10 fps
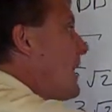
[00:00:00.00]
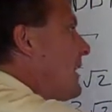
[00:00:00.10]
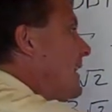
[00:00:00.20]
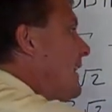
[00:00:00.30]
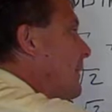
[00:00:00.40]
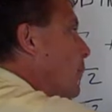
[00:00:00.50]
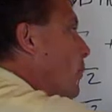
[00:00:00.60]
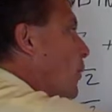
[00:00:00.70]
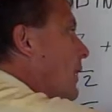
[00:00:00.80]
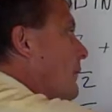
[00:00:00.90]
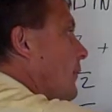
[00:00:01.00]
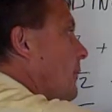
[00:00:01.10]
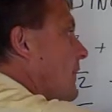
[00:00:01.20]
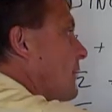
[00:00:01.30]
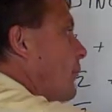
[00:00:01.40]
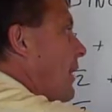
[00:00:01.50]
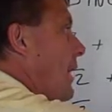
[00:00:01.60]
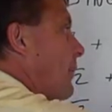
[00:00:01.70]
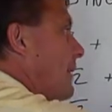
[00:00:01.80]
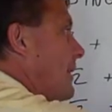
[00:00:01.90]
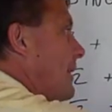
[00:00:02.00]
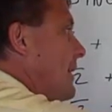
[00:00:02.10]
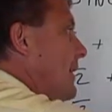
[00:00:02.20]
And again, we're working from this property.